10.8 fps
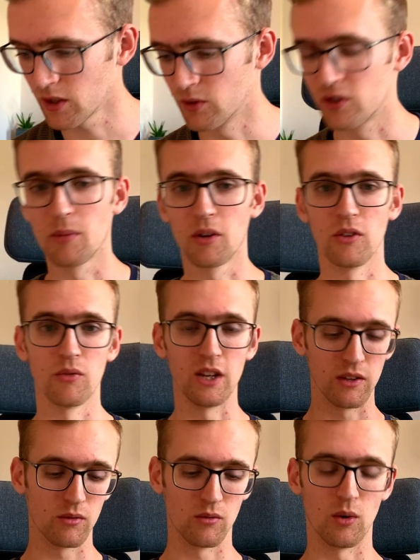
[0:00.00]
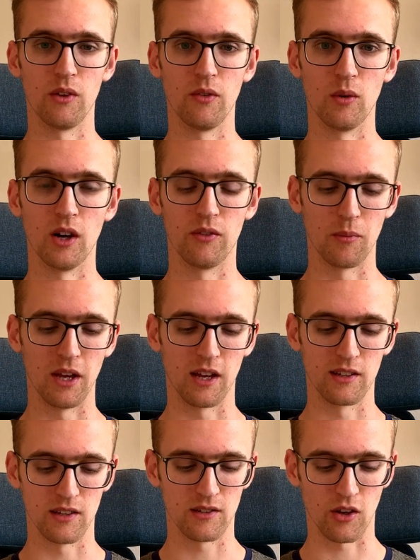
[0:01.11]
which I'm going to read word for word from here
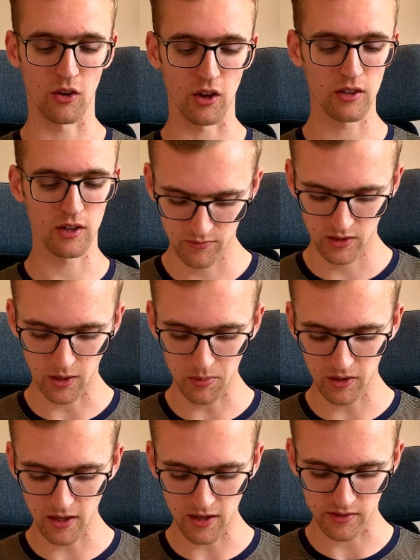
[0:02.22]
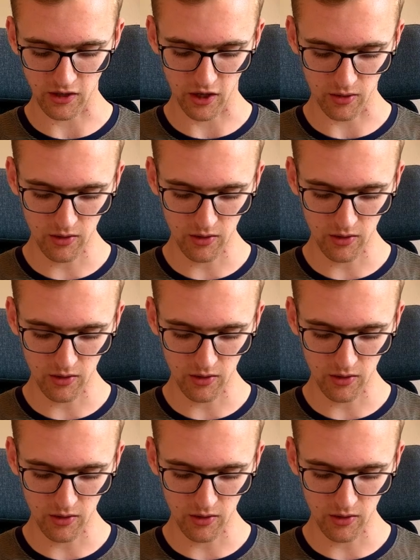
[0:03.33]
because it's so good. A couple of years ago,